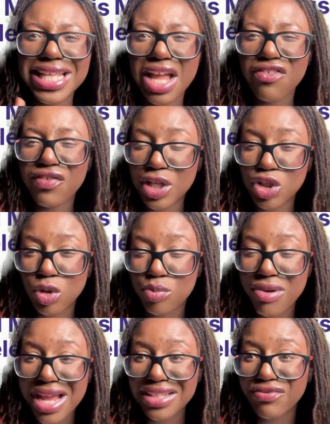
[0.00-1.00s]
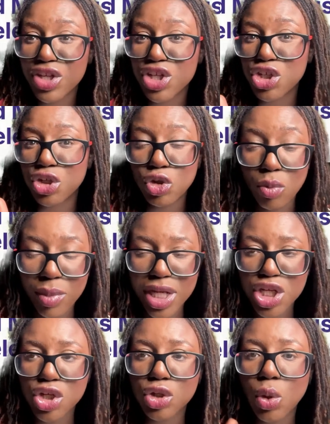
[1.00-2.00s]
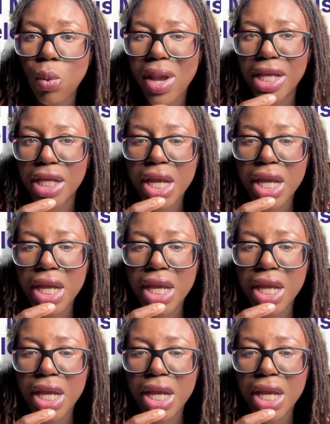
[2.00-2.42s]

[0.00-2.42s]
that fits your brand vision, your mission, the way,